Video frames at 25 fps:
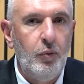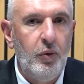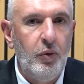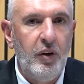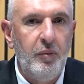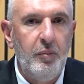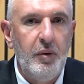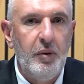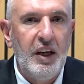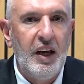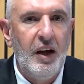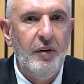
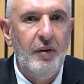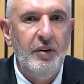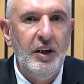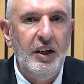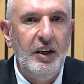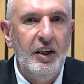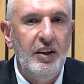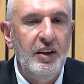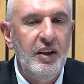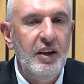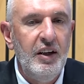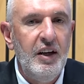We're
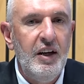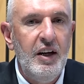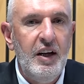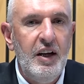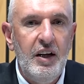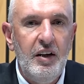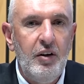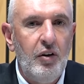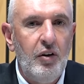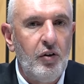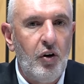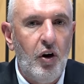becoming
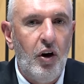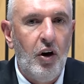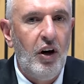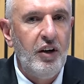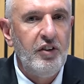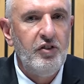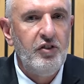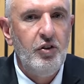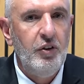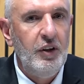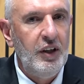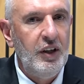
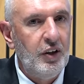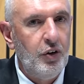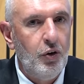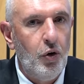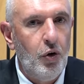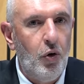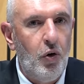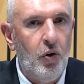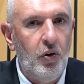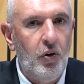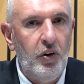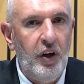hard to
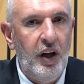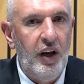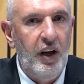ignore,